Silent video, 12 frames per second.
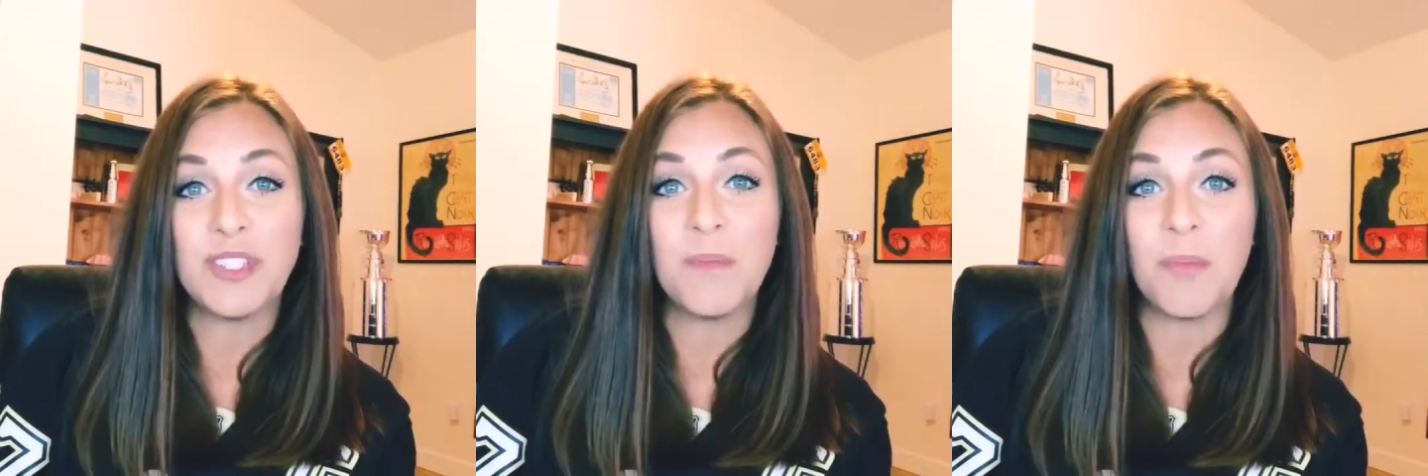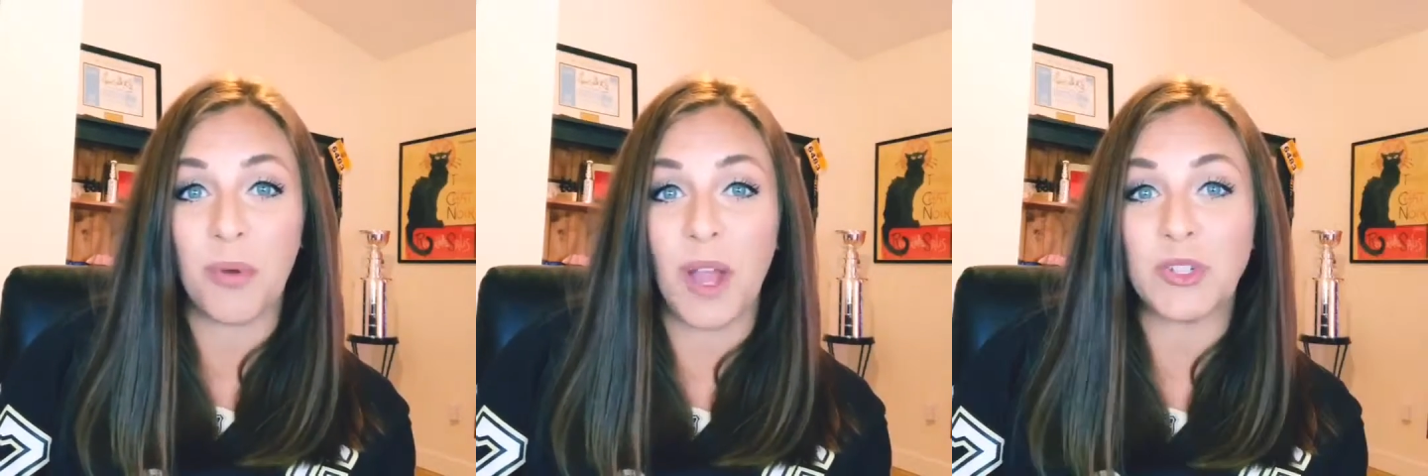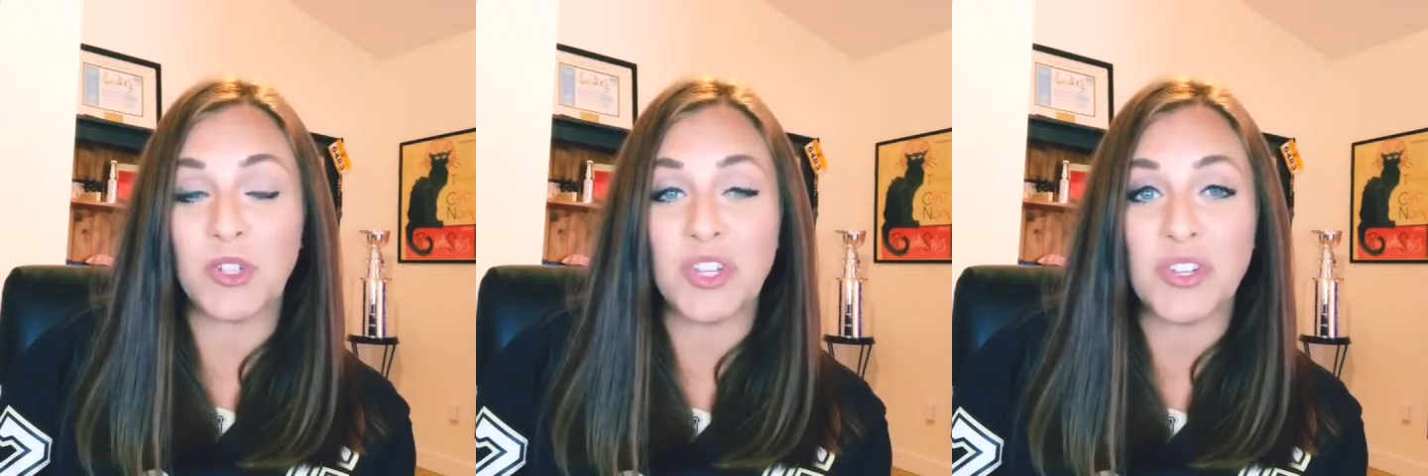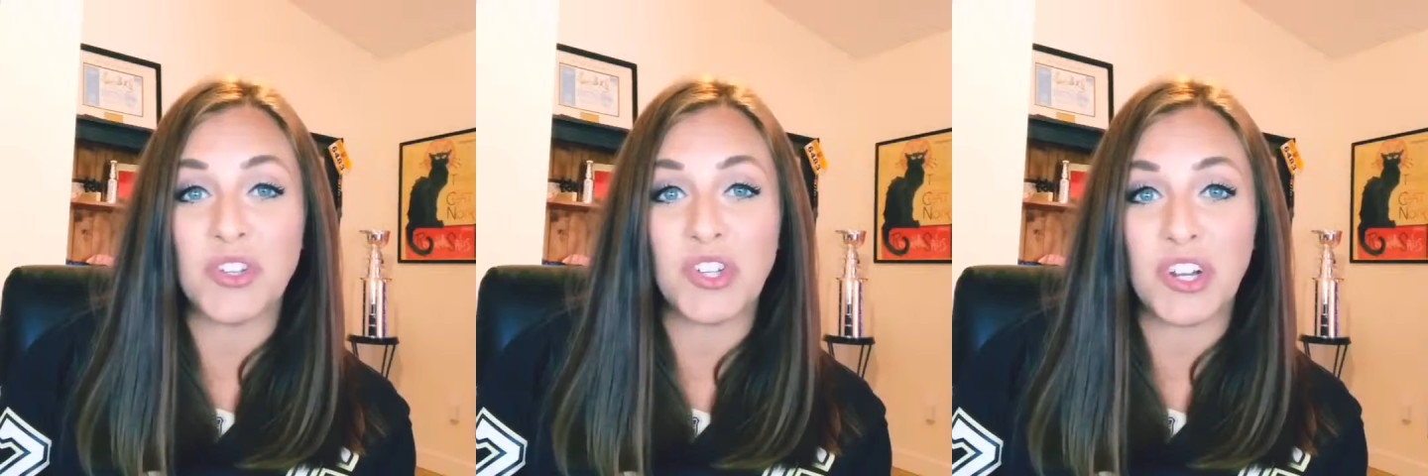
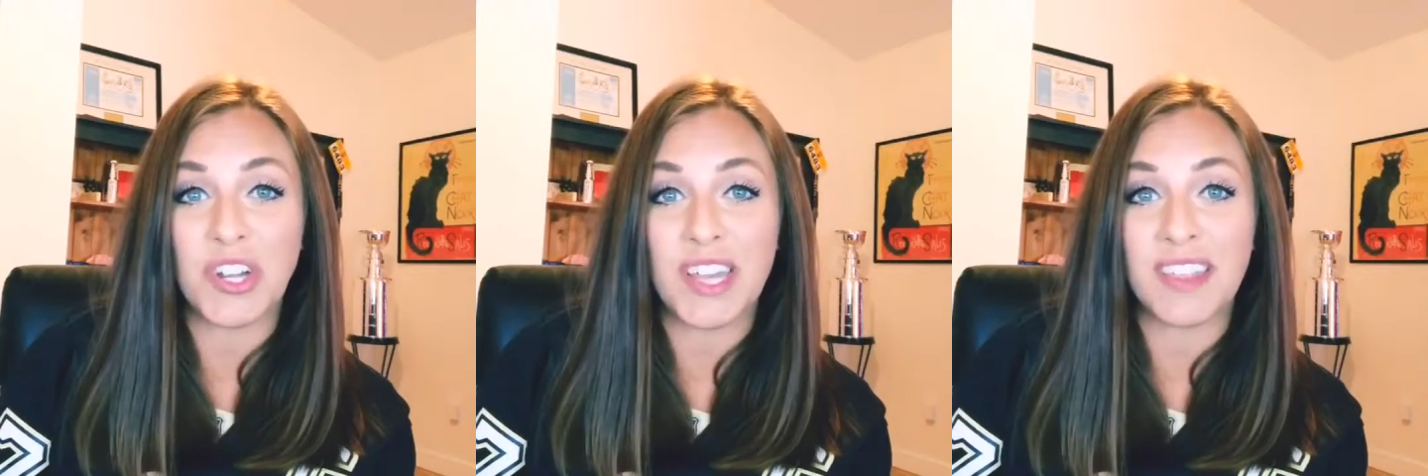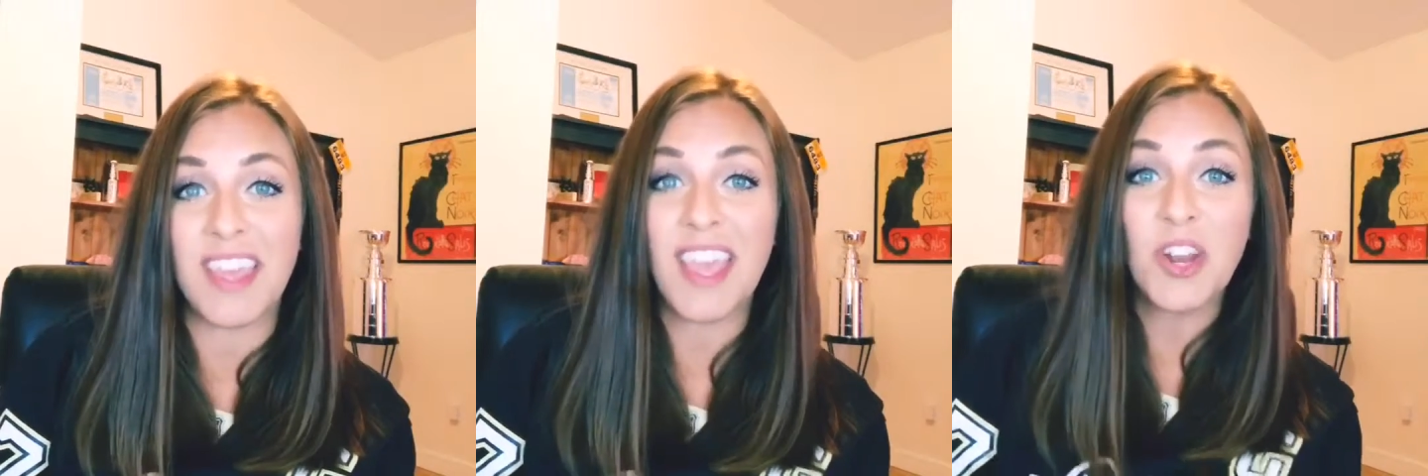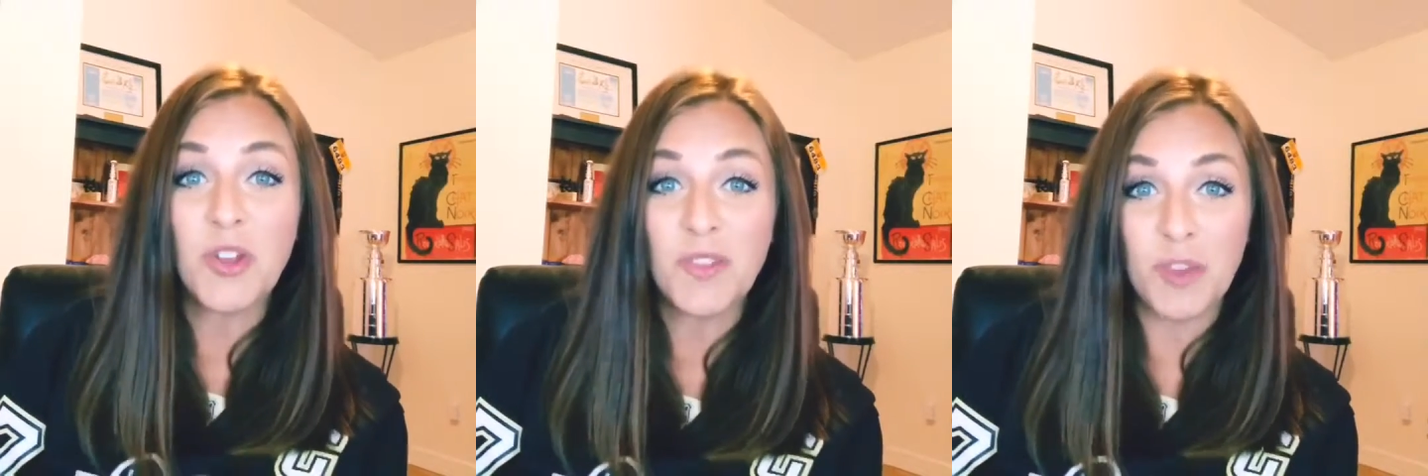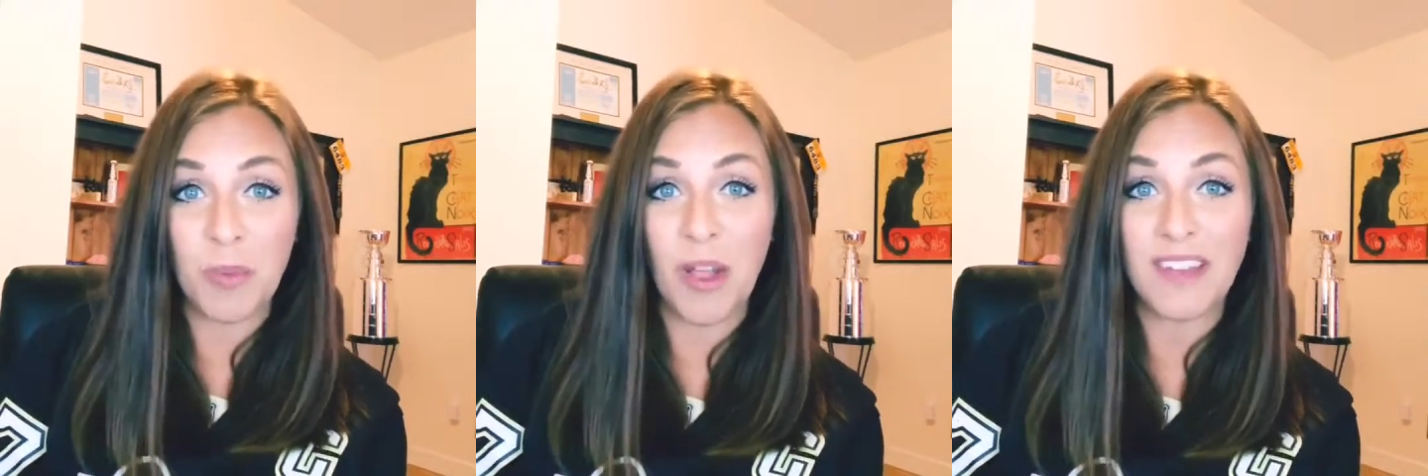impression during the
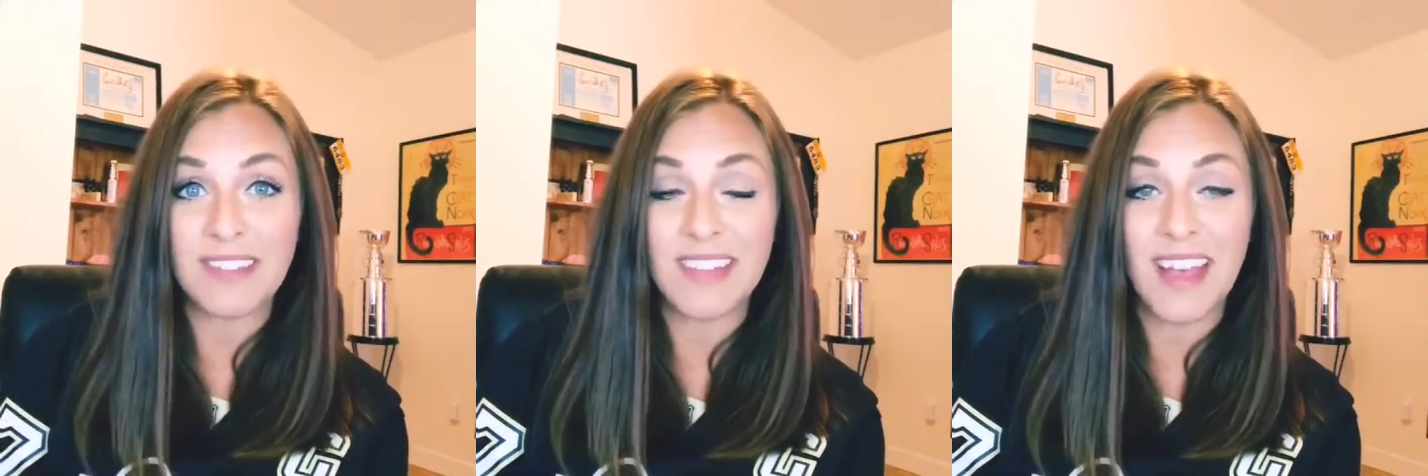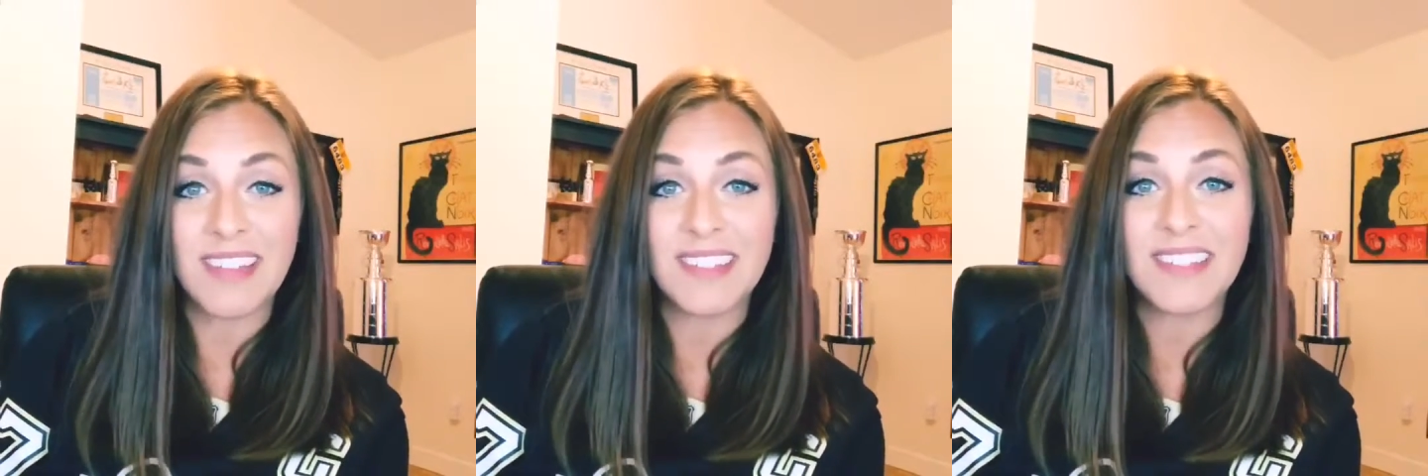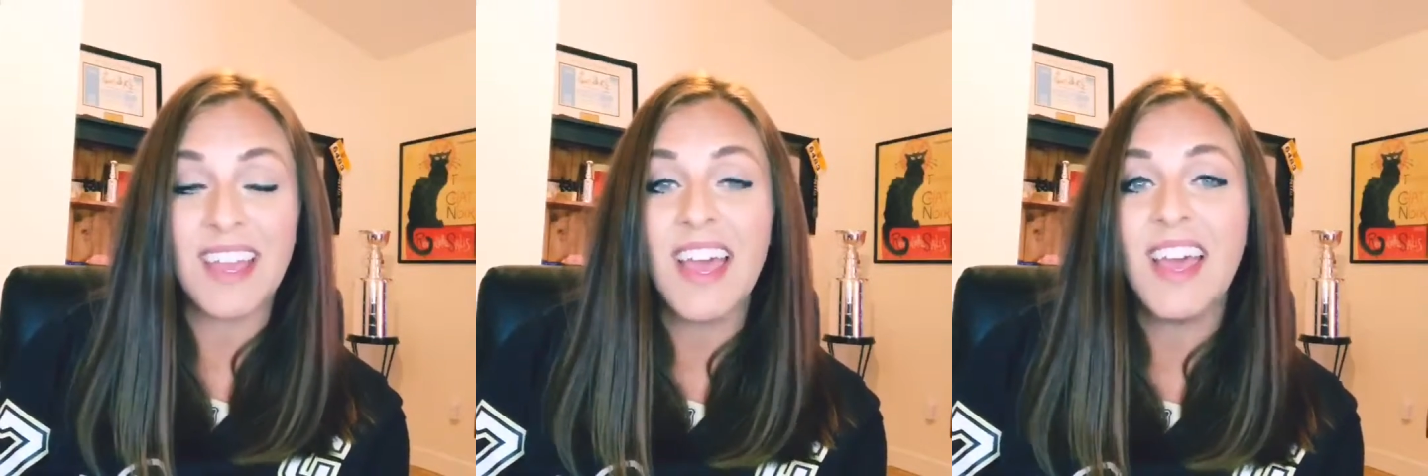interview process.